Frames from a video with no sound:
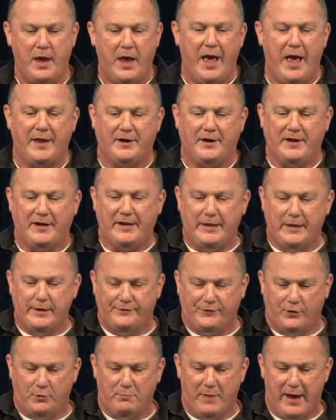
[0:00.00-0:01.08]
And an
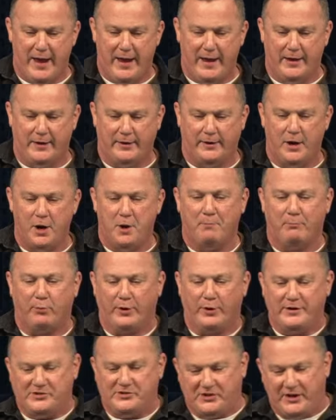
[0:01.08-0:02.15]
evil man
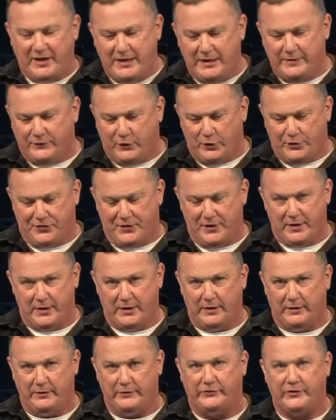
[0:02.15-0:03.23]
brings evil
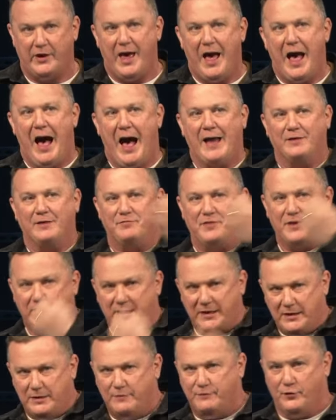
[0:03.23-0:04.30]
things out of the
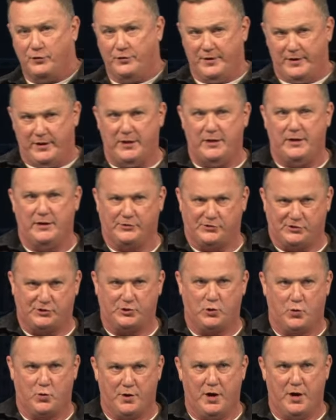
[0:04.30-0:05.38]
evil that he has
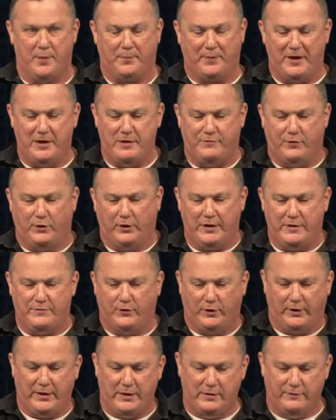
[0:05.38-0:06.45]
stored up. Evil,
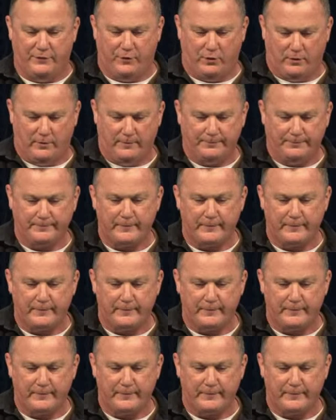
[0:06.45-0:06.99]
evil, evil.